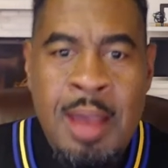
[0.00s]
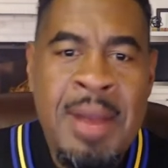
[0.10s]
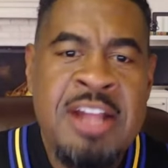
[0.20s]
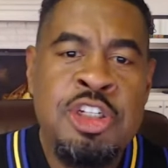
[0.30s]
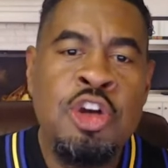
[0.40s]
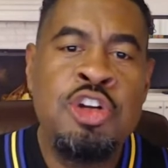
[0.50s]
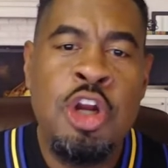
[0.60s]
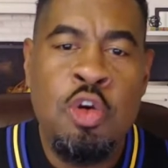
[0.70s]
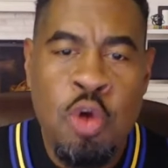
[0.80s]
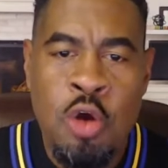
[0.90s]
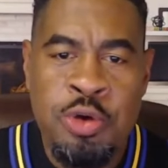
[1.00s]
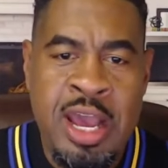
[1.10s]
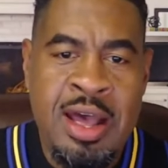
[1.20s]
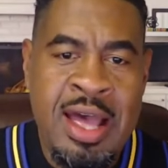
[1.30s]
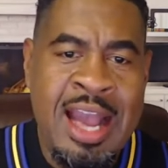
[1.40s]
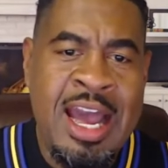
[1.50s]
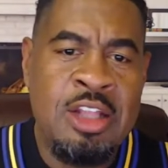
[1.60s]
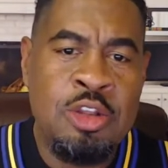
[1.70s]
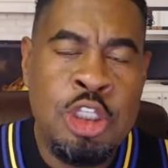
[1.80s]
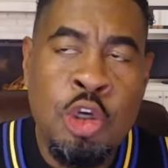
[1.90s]
My children are grown now. I
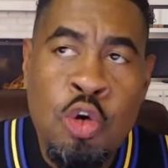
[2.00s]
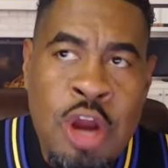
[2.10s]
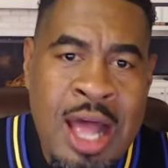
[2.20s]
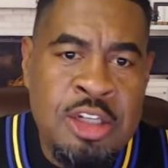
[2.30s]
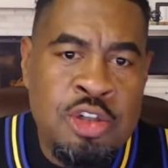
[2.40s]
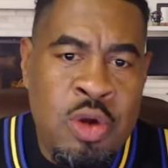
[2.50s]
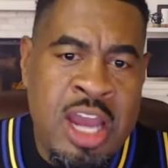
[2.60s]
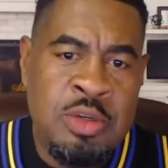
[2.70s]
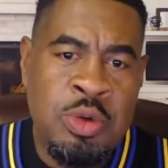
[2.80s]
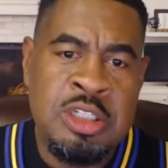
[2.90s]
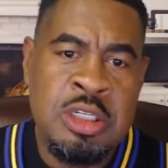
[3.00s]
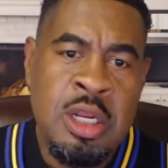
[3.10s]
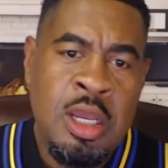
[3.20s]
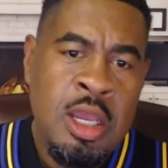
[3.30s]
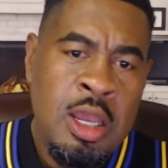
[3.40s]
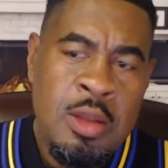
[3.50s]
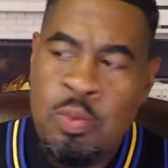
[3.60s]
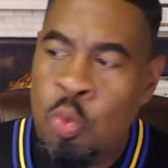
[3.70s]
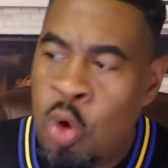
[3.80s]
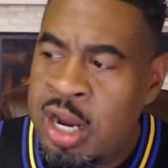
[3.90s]
got two college graduates,
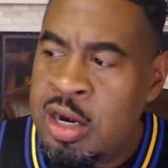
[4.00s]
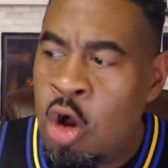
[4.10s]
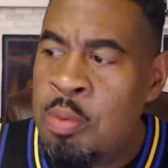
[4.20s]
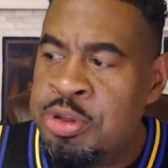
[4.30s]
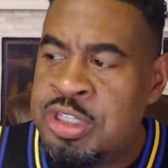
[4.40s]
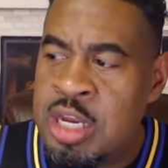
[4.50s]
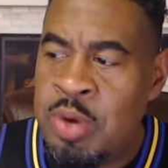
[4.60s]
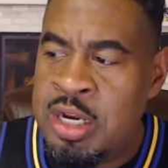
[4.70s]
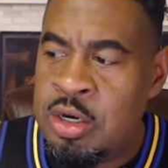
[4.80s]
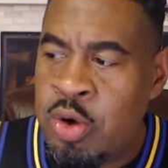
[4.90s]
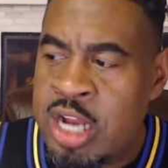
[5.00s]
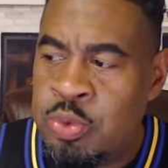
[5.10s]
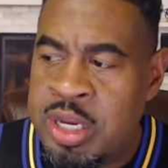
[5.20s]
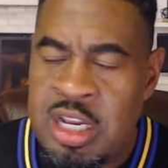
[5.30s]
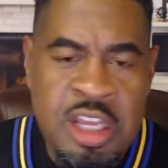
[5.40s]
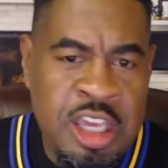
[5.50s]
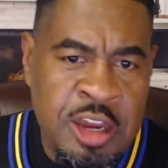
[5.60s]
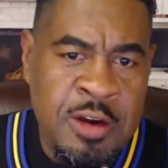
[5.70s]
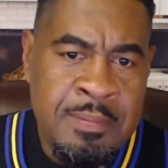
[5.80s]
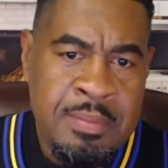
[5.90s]
one almost getting ready to graduate in a
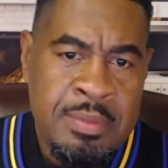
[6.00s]
year.